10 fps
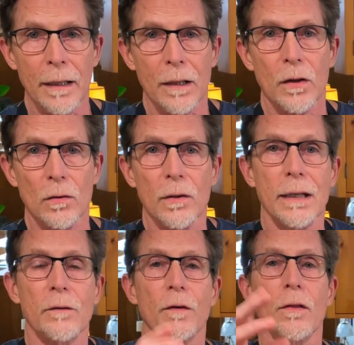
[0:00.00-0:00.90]
you're
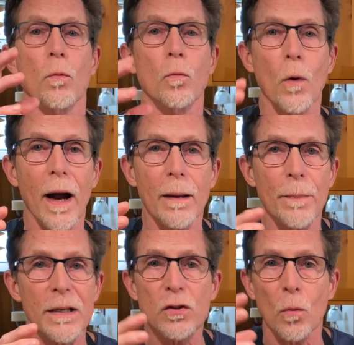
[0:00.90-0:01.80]
looking for the
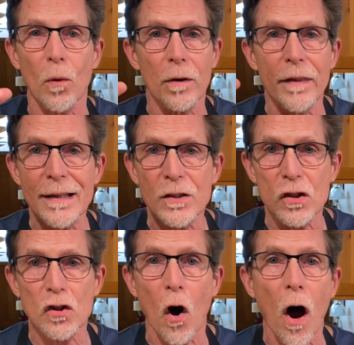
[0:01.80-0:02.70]
ripest or the
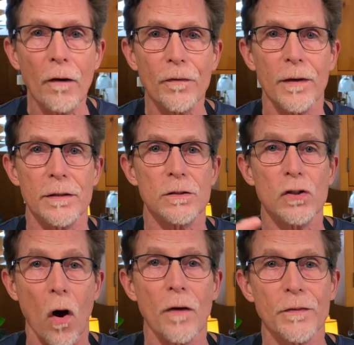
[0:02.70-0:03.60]

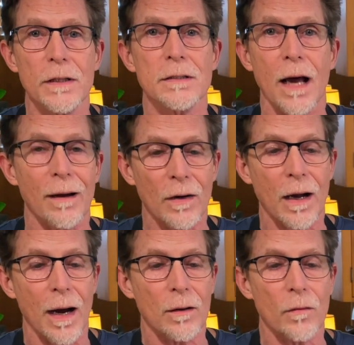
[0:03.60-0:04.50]
softest
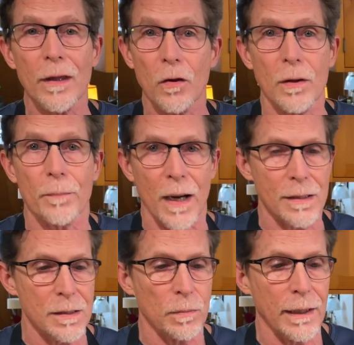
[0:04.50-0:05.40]
avocado that you can
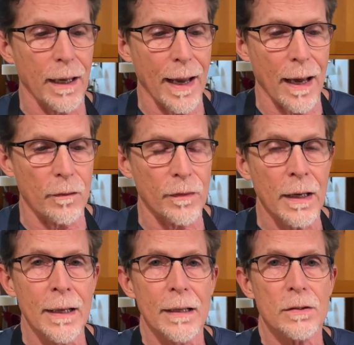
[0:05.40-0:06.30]
possibly have.
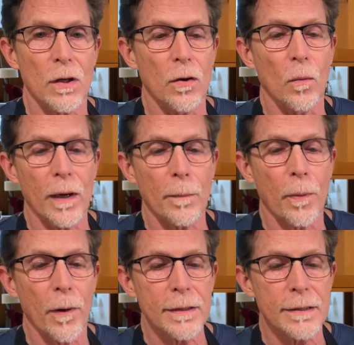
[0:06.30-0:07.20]
So you want to
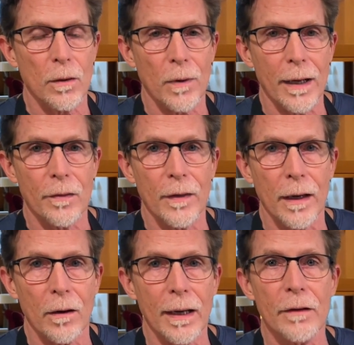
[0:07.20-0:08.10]
press it right
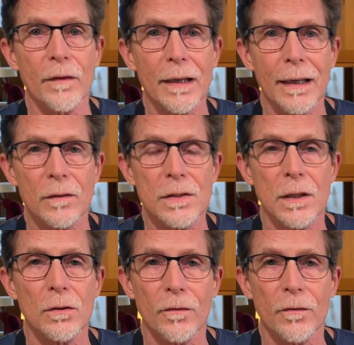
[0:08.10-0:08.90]
there. And if it gives under